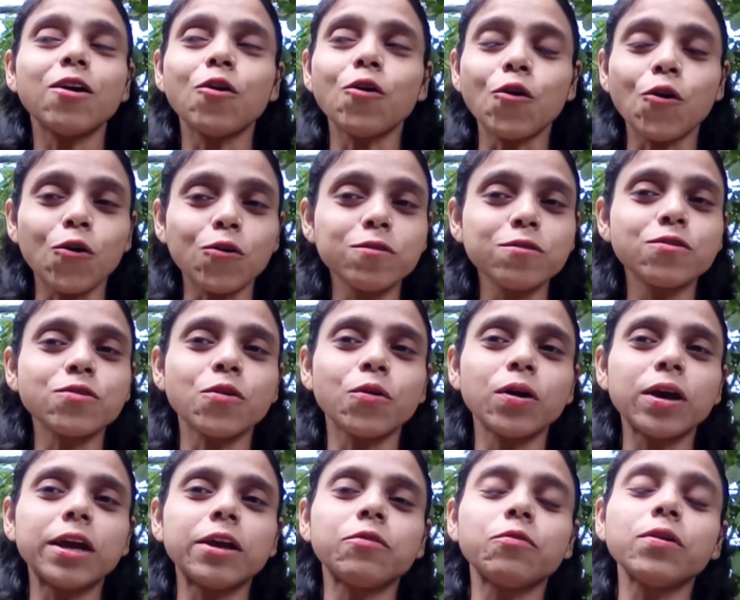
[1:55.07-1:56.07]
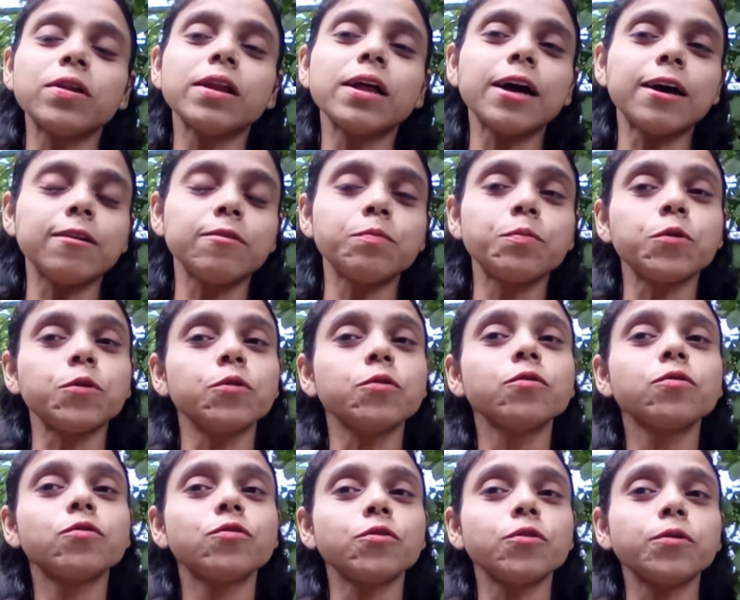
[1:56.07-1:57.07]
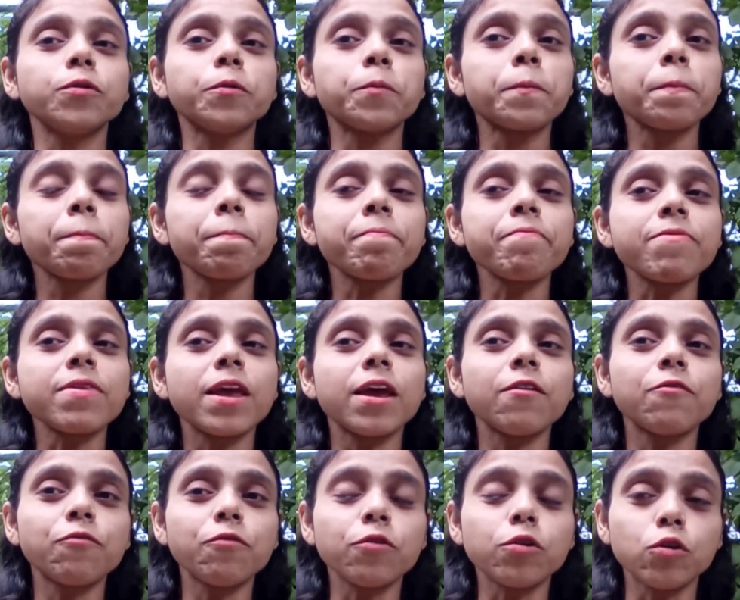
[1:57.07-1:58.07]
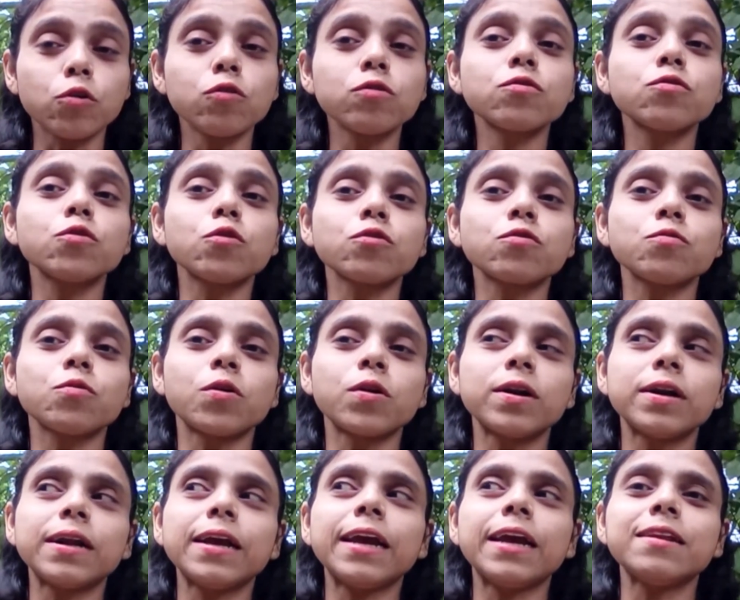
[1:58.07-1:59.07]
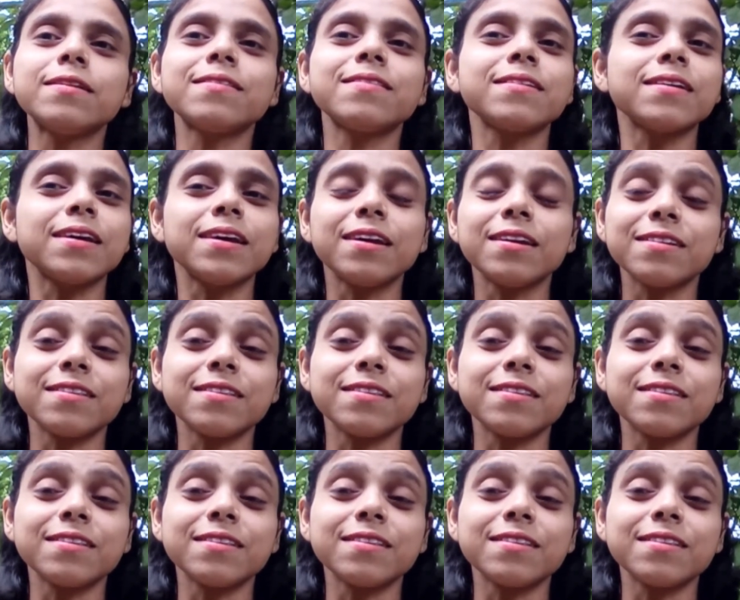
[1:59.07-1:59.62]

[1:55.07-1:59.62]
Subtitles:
also it will help you to use those words in a